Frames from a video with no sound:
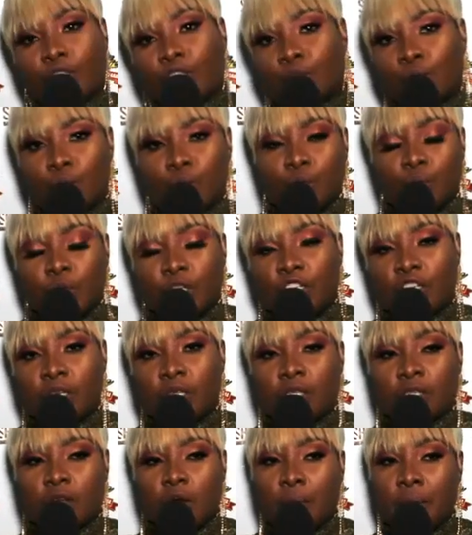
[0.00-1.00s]
shows,
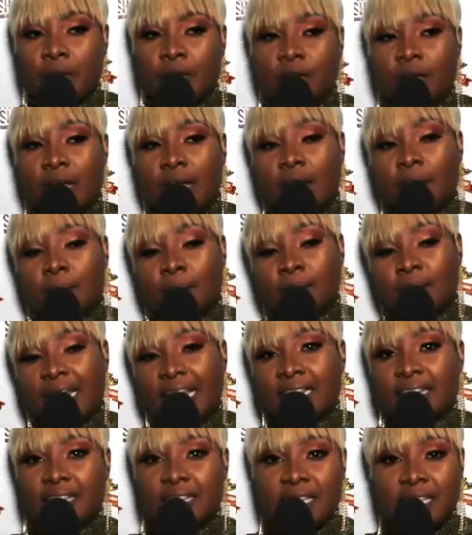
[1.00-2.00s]
which is coming
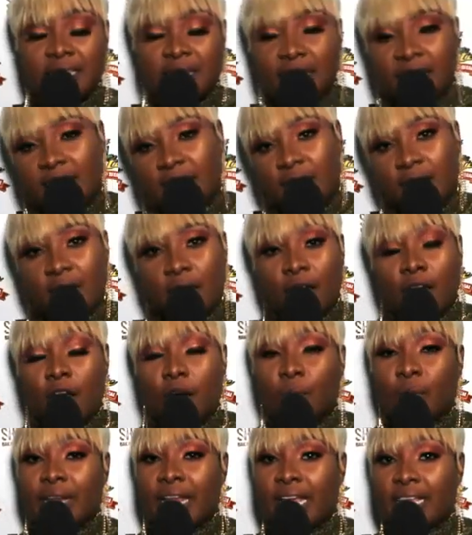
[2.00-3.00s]
SDC
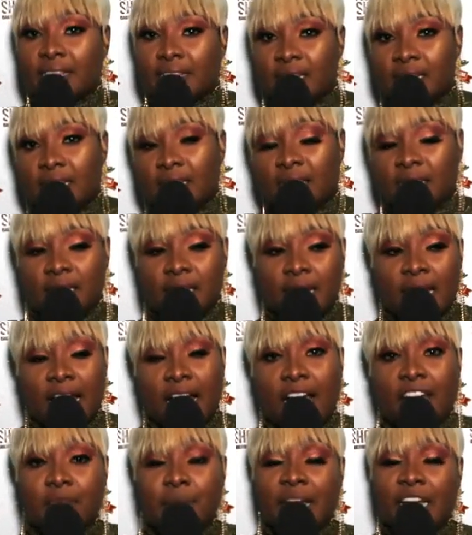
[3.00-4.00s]
along with SDC.
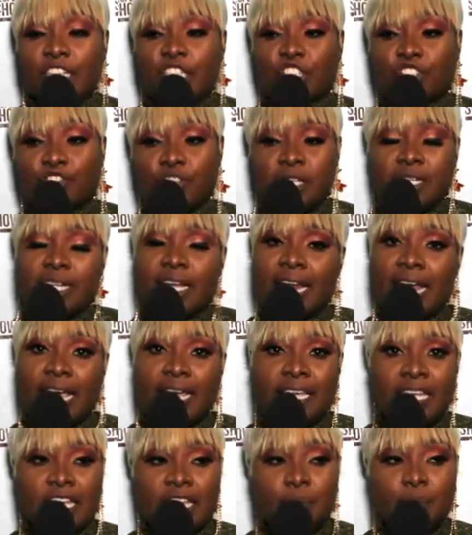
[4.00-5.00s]
I have my treat that
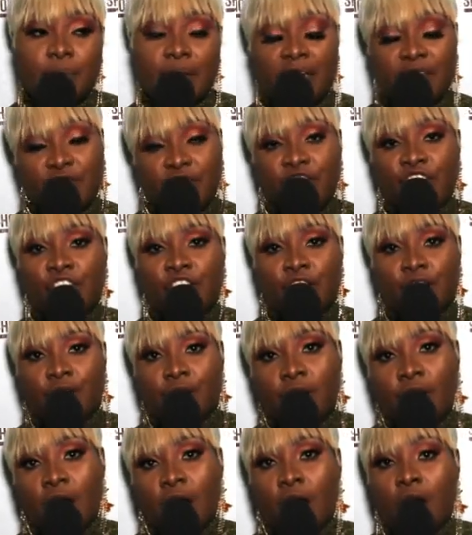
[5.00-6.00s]
I keep every
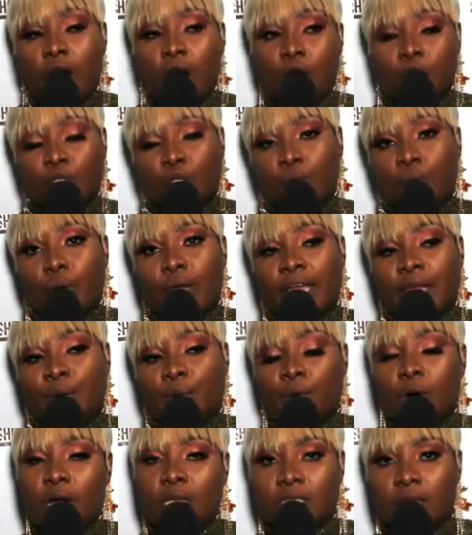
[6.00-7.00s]
year also
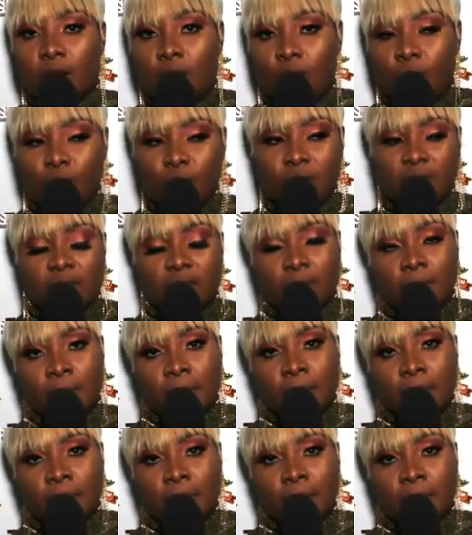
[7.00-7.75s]
in Waterhouse,